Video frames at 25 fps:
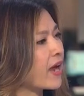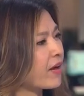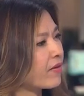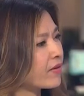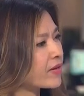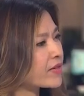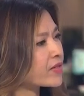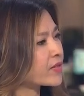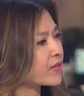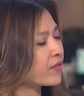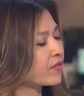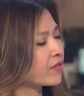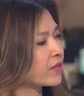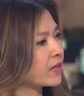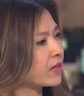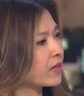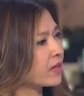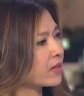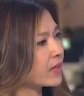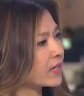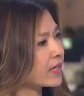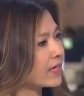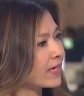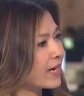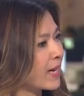areas of
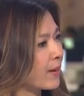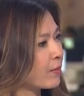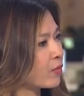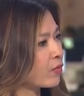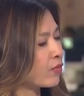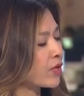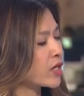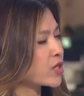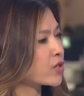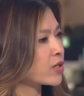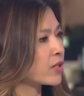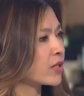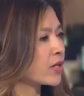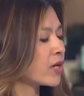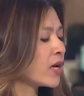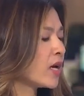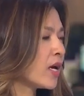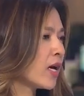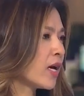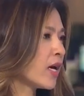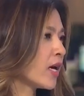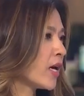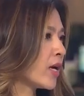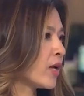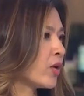uh, collaboration
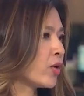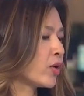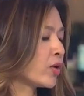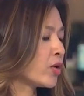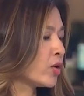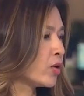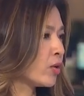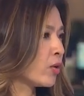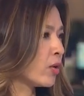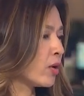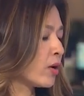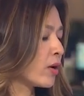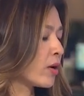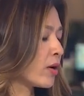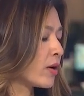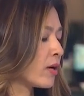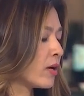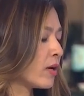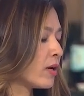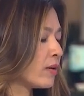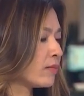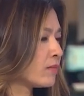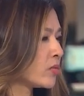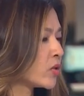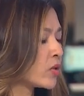you know you are
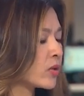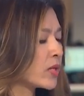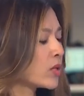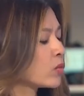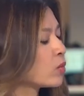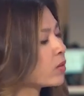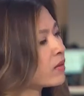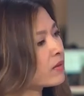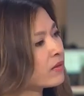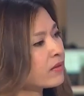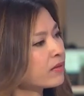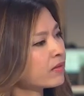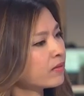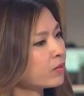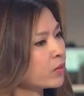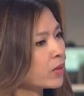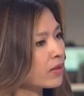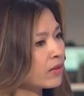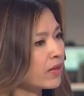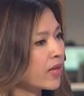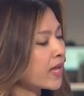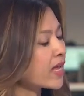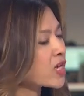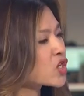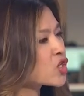um, doing with
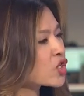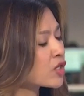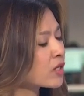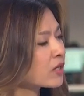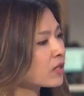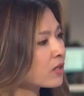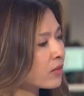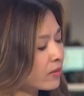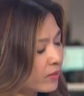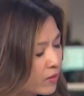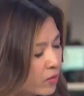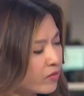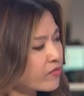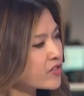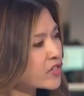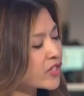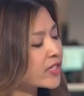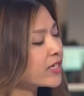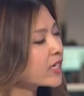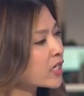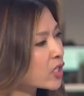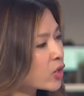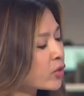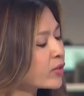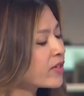with Asia and
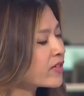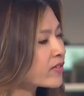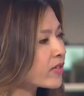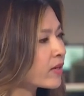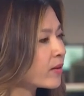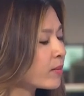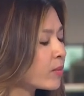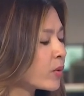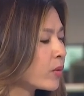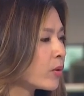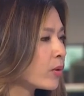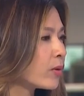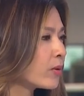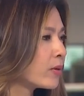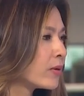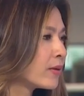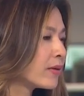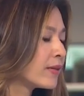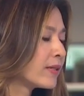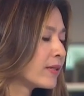obviously including Singapore.